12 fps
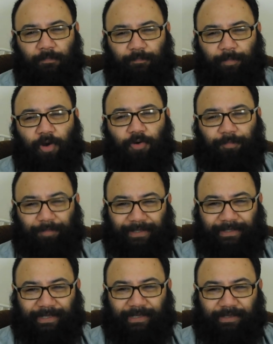bulk
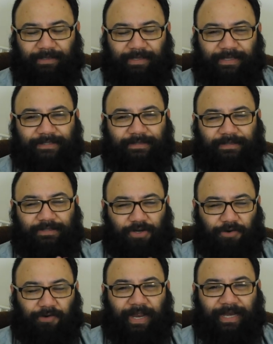billing is the
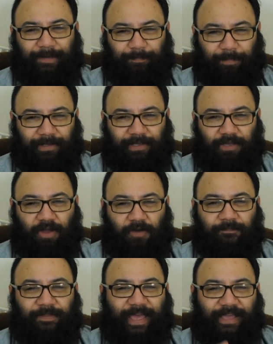direct billing
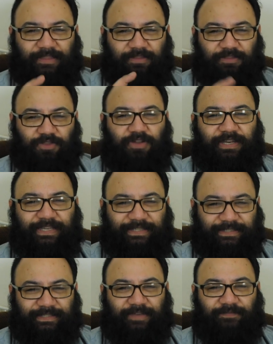of that
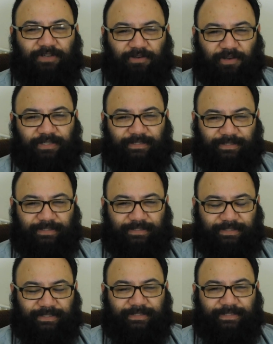
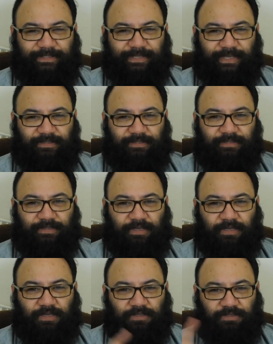$37.60
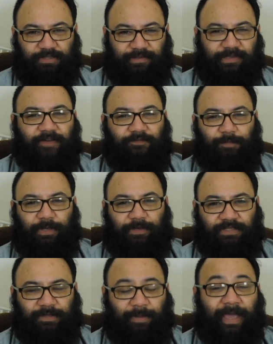to the government
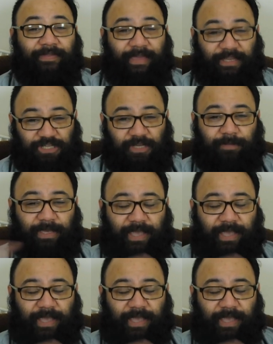to pay that GP